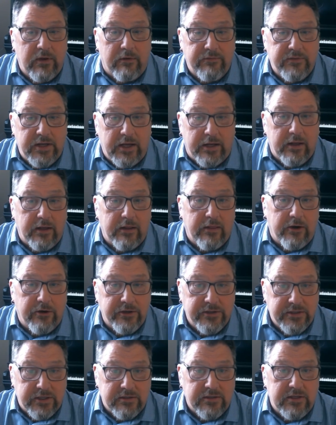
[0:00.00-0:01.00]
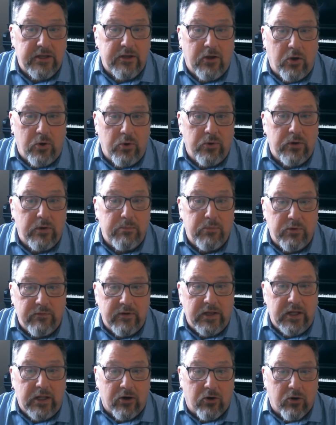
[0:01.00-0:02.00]
taking their existing code and
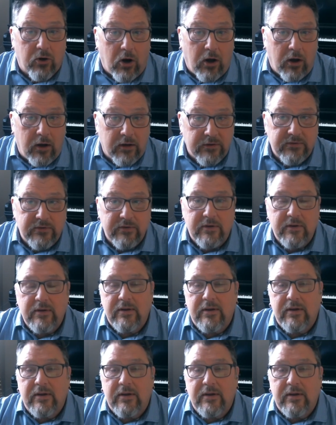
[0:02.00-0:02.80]
moving it across.